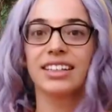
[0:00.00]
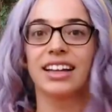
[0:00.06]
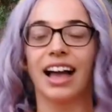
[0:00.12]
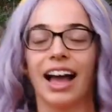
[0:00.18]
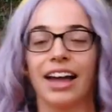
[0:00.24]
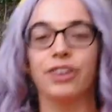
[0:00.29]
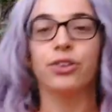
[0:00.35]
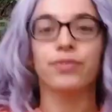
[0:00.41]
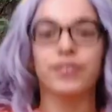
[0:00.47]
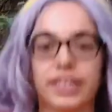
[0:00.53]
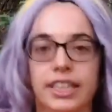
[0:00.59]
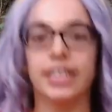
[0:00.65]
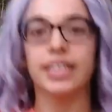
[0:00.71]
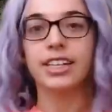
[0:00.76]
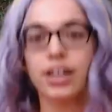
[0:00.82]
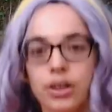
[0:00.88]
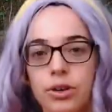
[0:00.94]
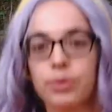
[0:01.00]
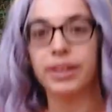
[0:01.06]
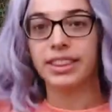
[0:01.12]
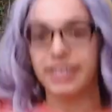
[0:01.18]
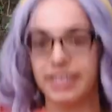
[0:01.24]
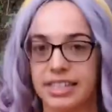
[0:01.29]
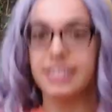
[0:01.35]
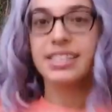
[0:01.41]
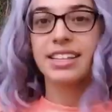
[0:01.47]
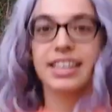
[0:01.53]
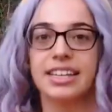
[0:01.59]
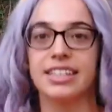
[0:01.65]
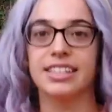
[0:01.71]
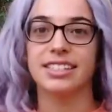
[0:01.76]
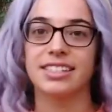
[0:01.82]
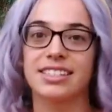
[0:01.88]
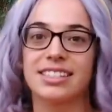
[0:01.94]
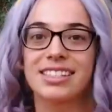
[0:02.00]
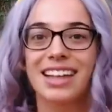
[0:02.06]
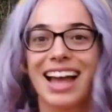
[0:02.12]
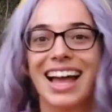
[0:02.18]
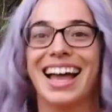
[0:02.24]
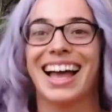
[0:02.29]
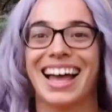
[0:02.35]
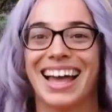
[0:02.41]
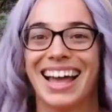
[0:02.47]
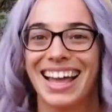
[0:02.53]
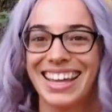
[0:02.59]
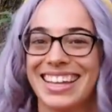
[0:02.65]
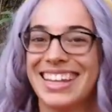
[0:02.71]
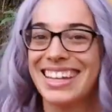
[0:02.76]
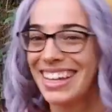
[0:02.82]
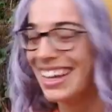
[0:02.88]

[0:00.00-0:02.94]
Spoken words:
I don't really know what this is. I